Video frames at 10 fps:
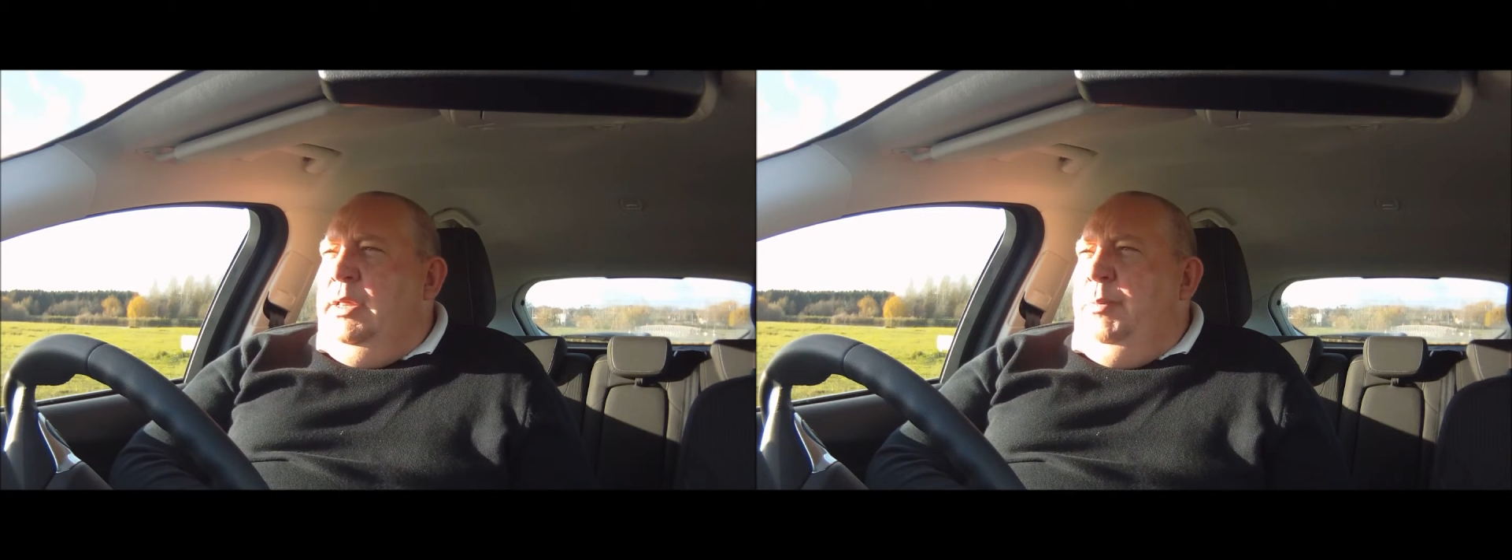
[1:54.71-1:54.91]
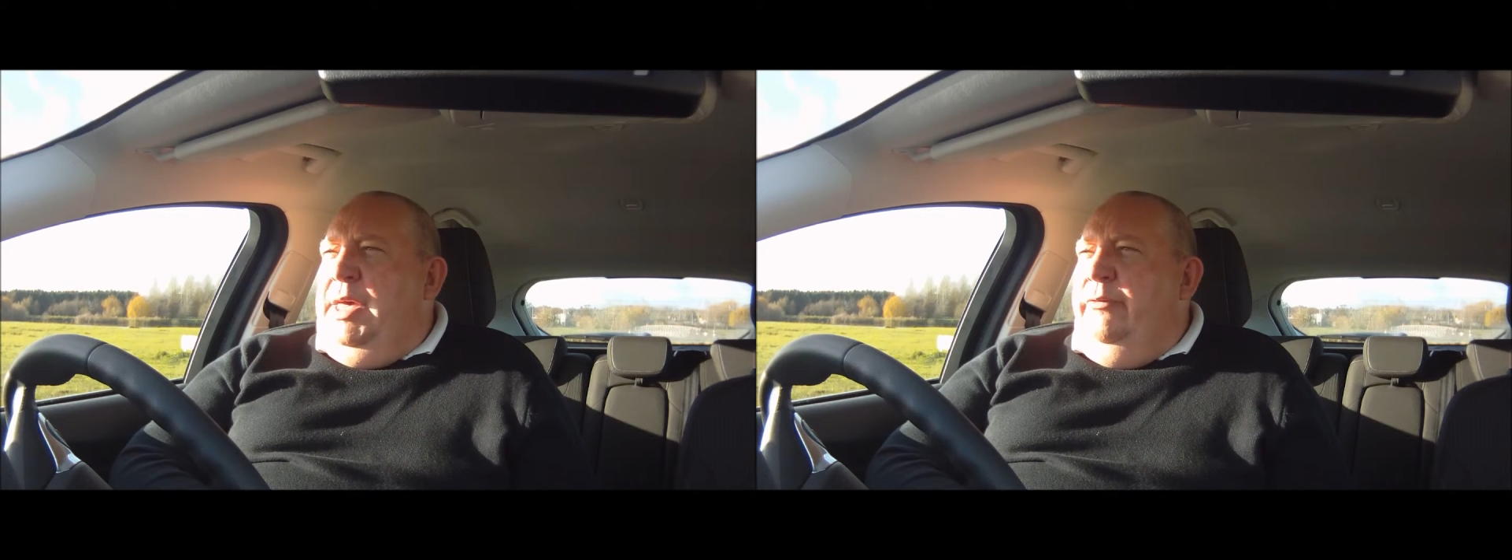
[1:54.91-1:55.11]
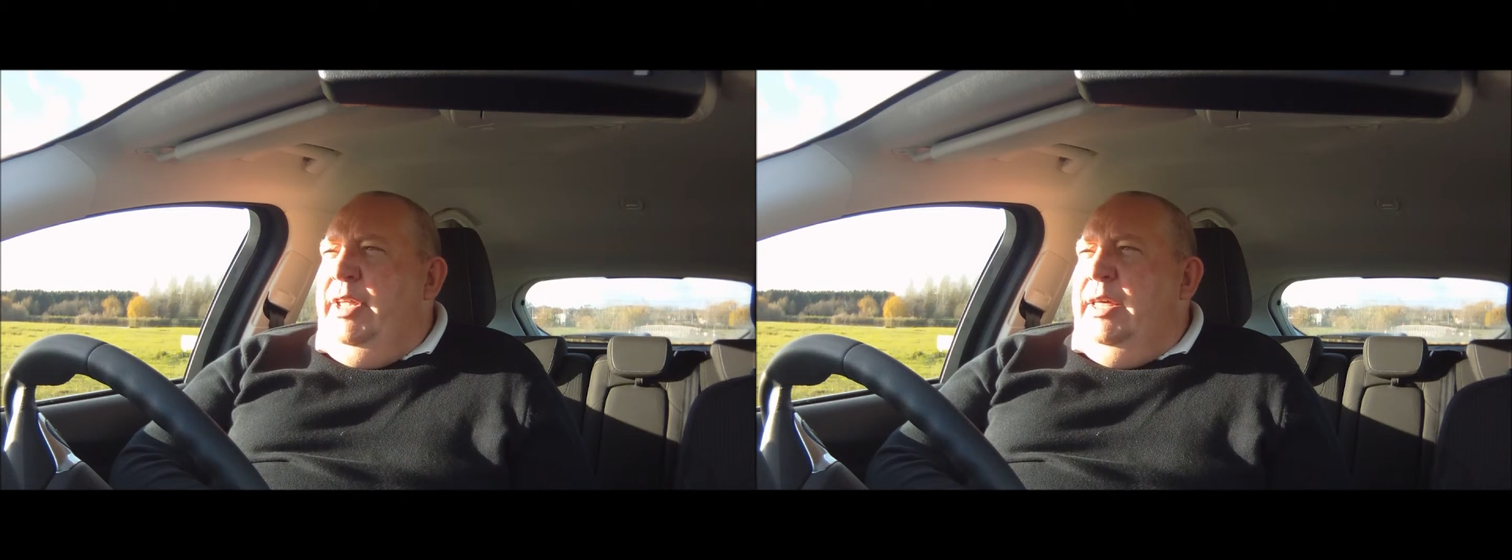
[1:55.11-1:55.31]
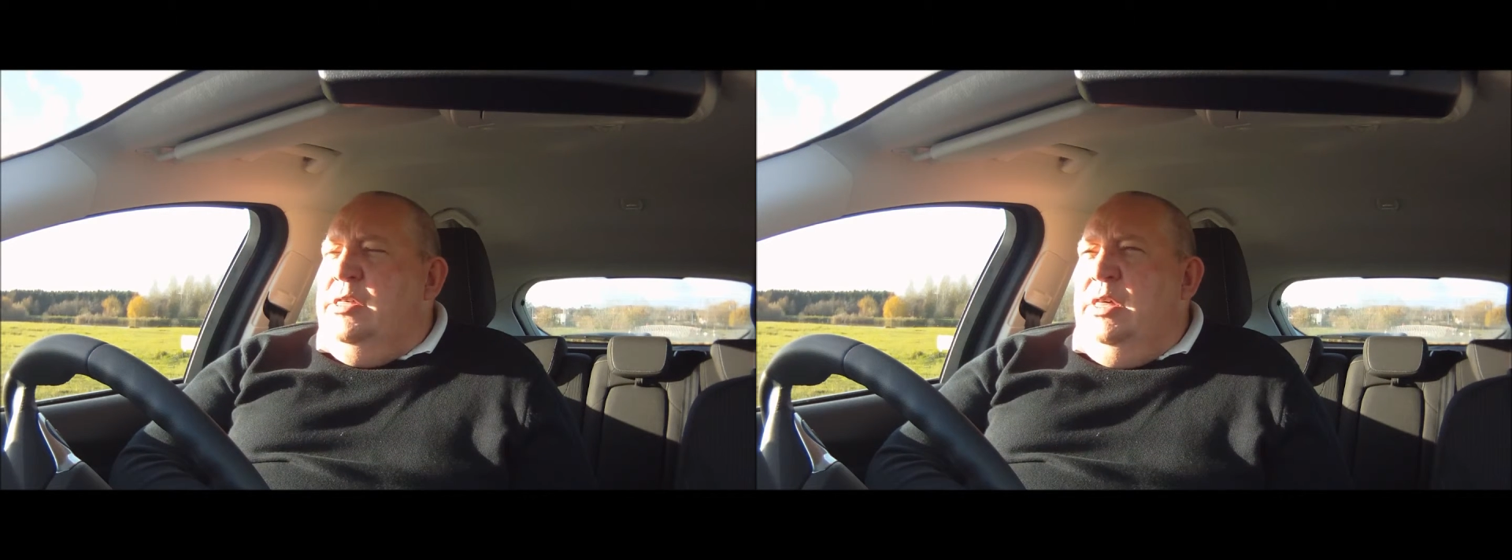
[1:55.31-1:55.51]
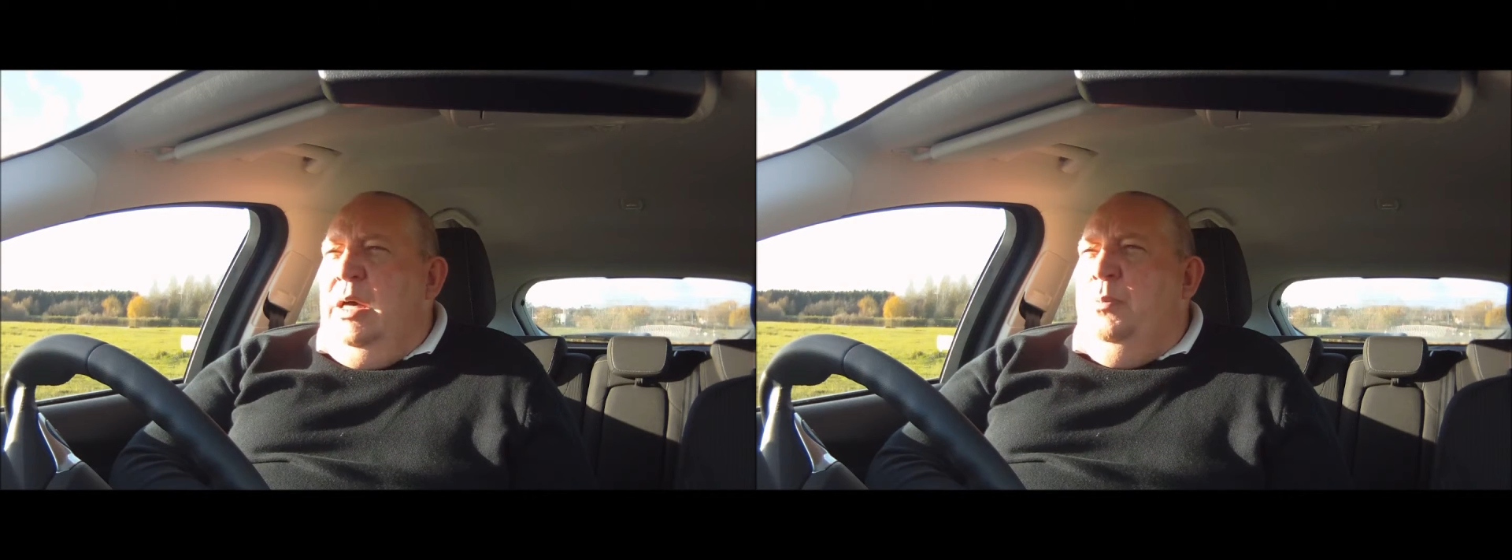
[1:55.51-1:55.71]
Let me give you an
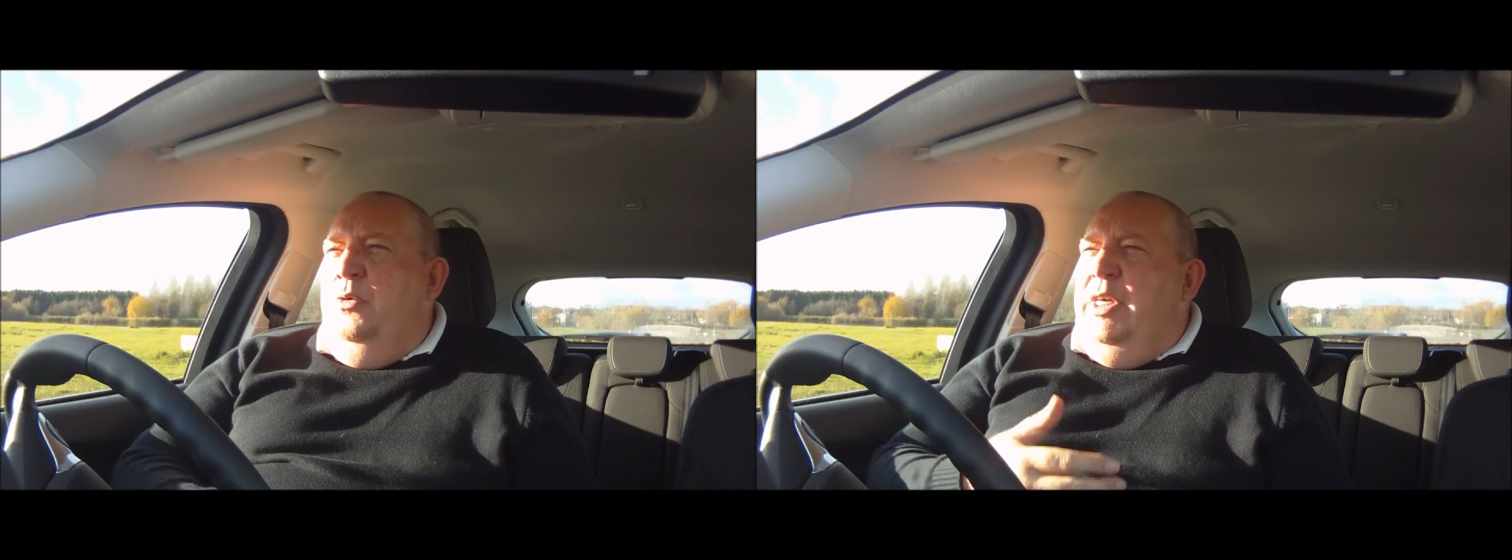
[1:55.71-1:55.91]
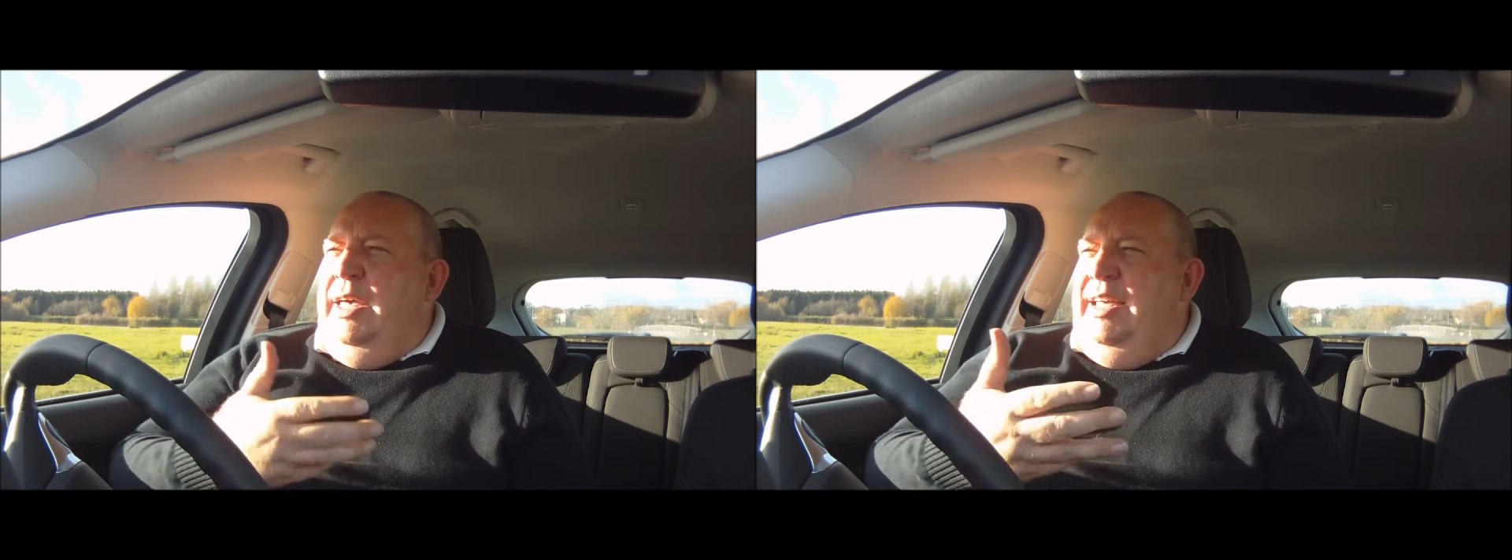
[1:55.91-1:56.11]
example that